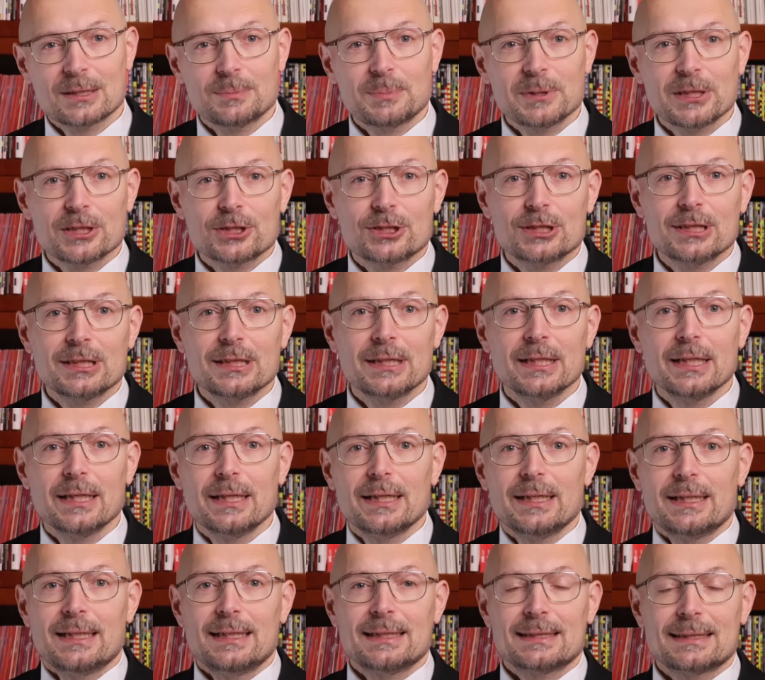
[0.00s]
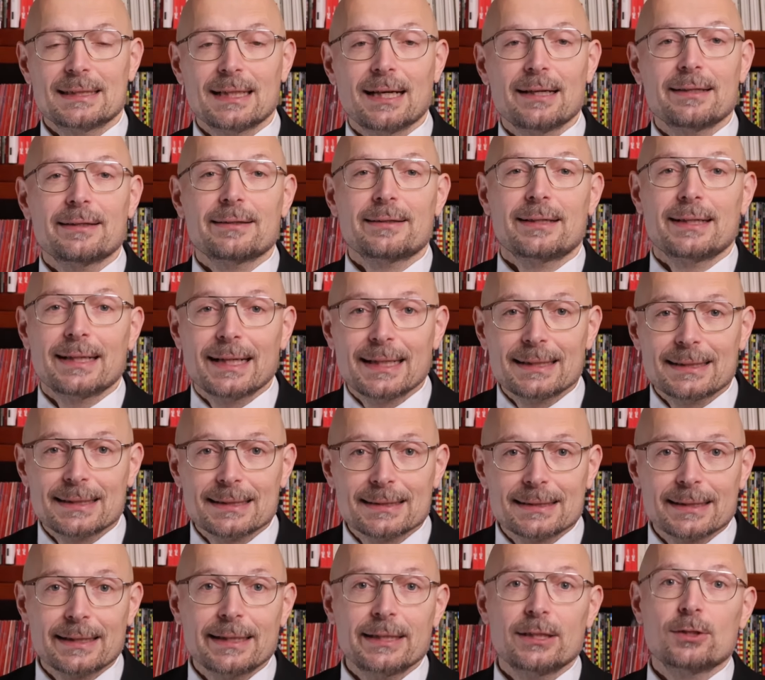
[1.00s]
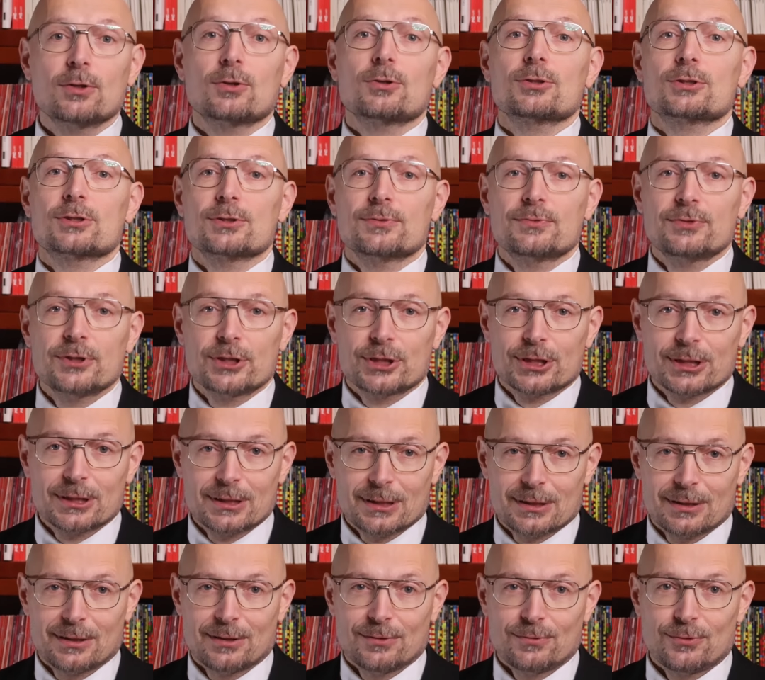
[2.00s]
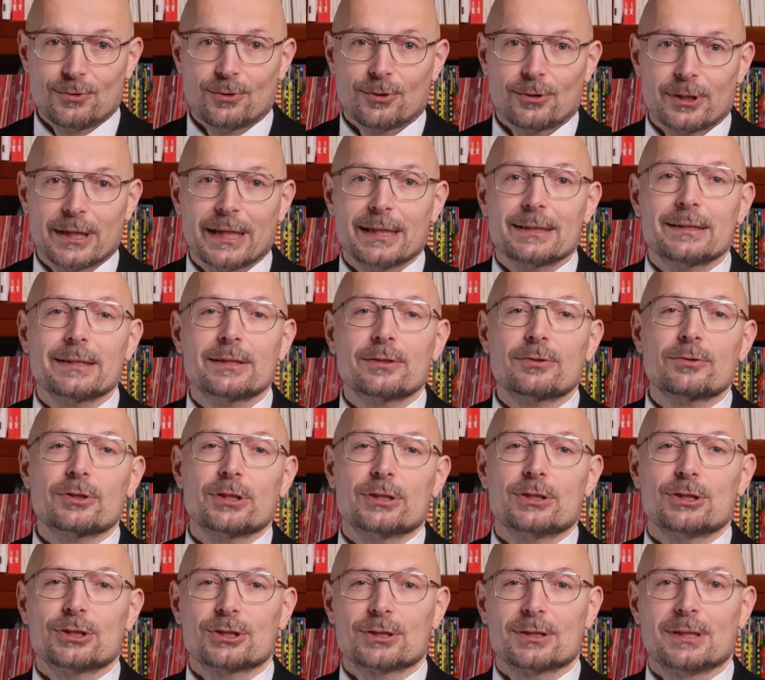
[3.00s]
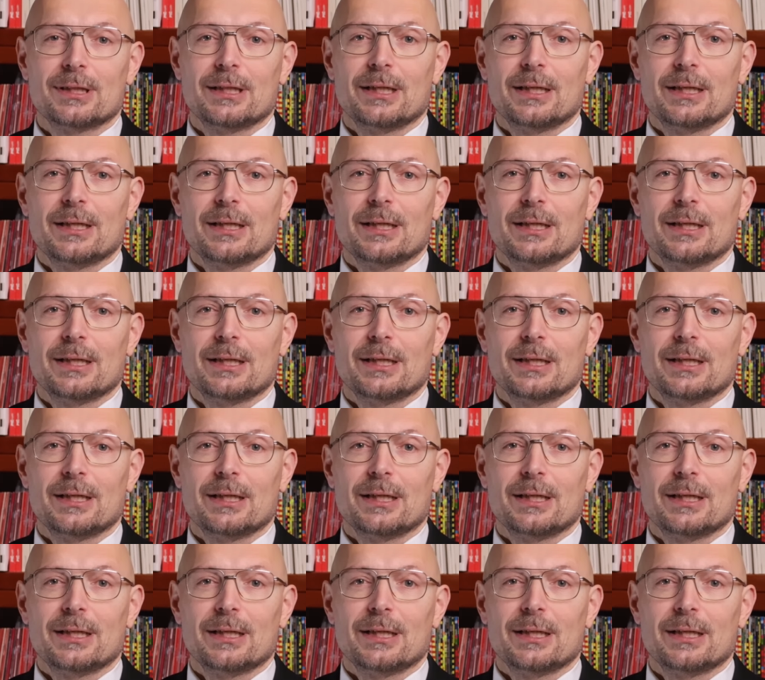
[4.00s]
A PhD is neither necessary nor sufficient for getting rich.